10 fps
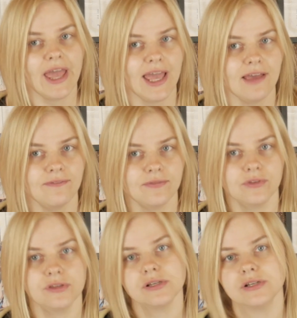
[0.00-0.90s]
have
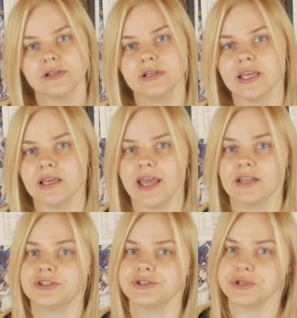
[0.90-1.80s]
to
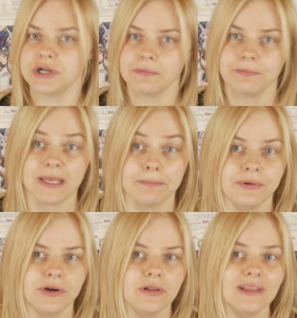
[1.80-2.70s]
ensure
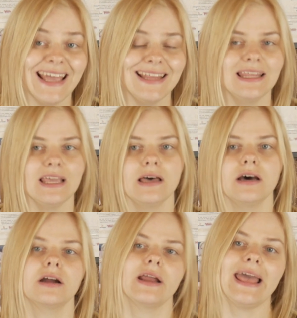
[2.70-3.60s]
people that they
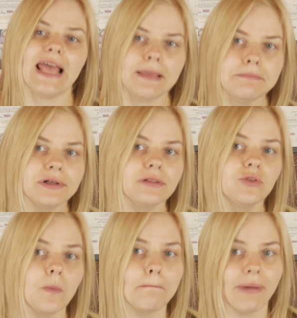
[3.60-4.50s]
are able
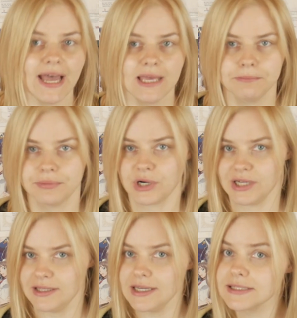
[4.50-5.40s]
to buy
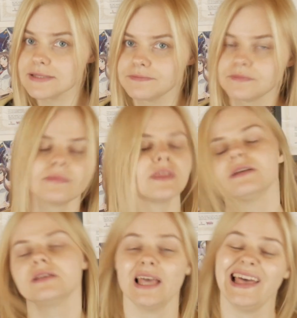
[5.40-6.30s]
products.
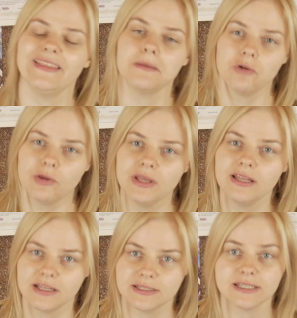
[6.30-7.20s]
At the
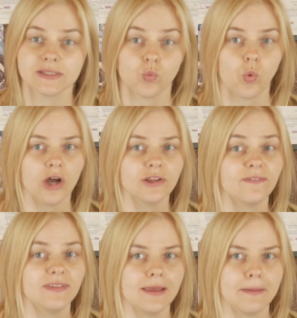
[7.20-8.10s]
moment, it is one
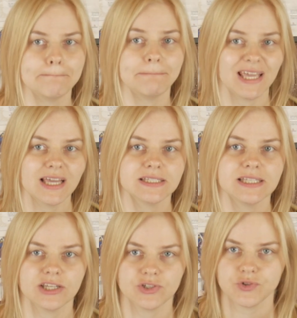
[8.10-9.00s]
of the
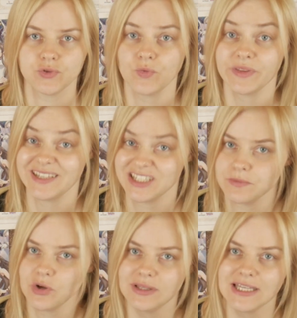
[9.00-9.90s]
biggest issues with
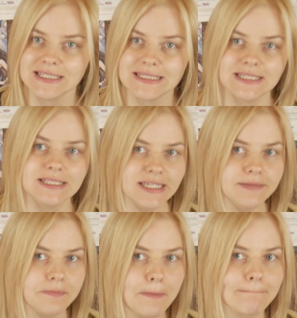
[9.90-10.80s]
Digimon
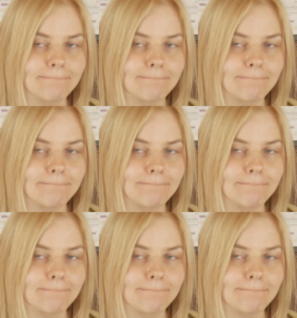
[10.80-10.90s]
TCG.